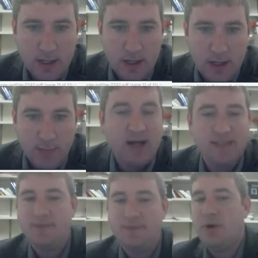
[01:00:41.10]

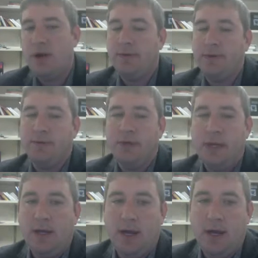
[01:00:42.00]
Positive square root
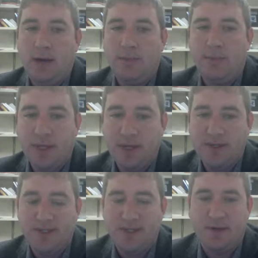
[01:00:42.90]

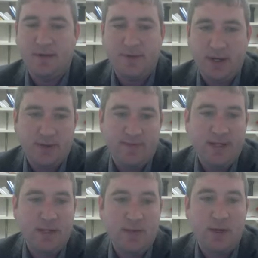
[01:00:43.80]
because of the fact
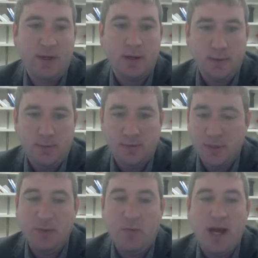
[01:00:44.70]
that we're
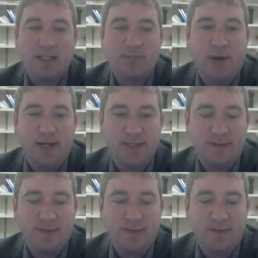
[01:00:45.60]
assuming y is positive.